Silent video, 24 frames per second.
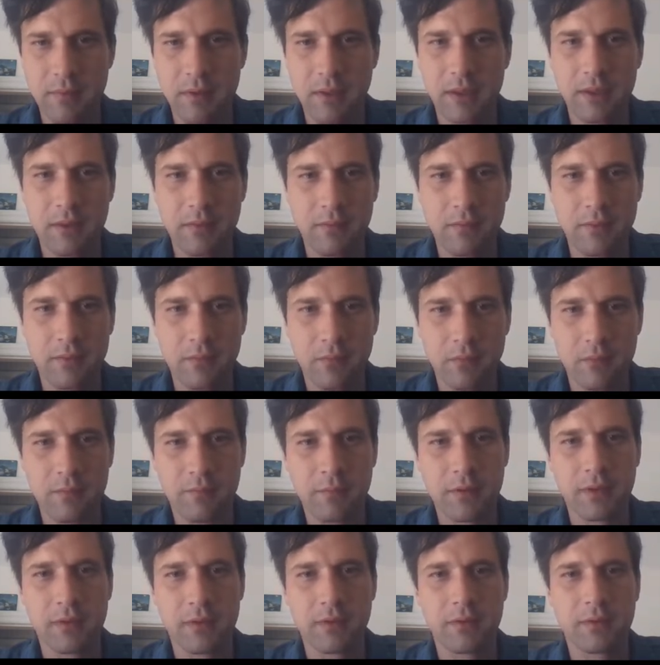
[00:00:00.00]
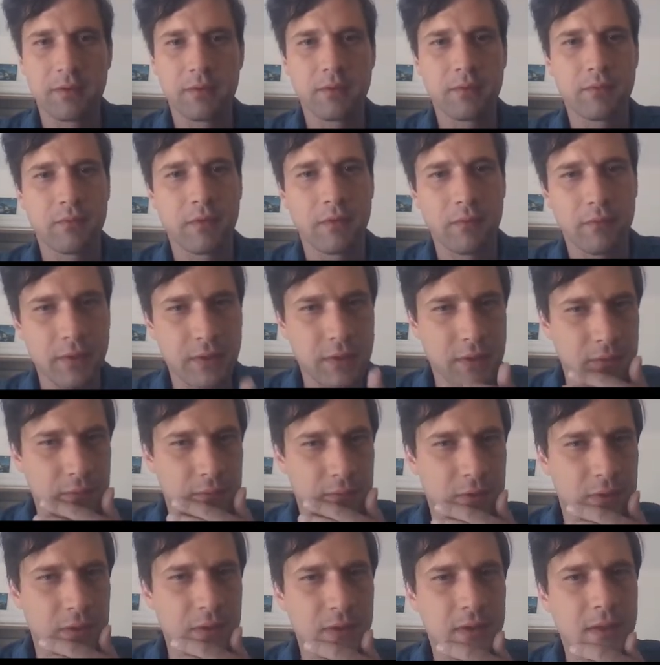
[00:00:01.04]
laden with war material to our rescue
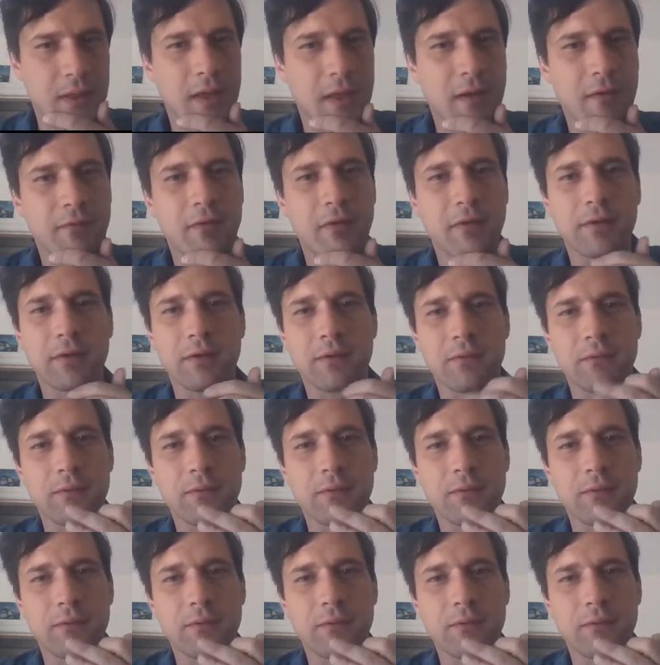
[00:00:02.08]
in East Africa,